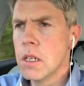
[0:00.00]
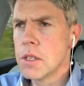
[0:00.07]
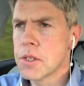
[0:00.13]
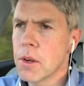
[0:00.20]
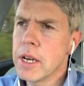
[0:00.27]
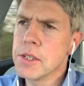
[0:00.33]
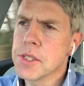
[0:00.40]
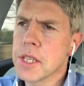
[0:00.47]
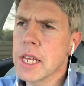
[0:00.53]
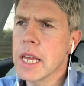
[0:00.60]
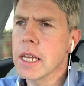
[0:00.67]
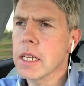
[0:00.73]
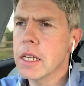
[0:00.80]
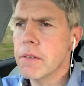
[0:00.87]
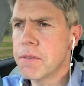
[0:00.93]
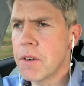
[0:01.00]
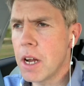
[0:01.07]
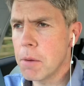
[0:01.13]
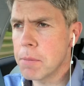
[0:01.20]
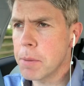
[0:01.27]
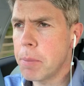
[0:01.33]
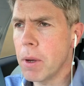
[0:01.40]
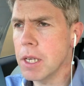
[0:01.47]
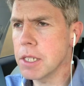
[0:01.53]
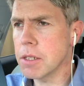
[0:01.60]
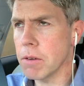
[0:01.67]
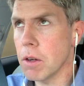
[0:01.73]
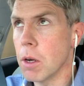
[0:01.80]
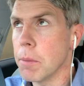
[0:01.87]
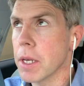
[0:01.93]
So here's the thing, from the point,
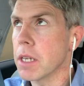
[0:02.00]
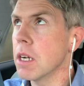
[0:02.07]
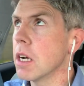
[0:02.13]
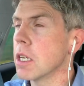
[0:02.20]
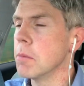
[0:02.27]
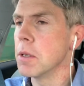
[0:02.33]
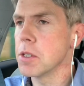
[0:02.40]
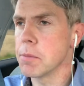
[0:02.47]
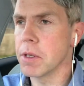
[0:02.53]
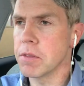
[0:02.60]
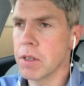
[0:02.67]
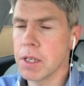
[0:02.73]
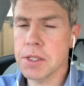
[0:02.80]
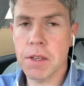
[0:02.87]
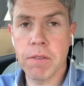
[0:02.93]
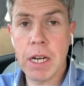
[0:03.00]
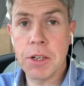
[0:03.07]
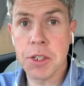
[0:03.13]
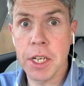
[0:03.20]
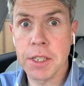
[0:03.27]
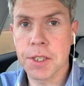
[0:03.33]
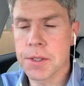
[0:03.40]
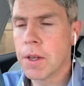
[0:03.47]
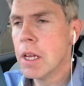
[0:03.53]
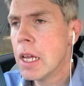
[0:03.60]
oh my god, I'm losing my voice, I've laryngitis.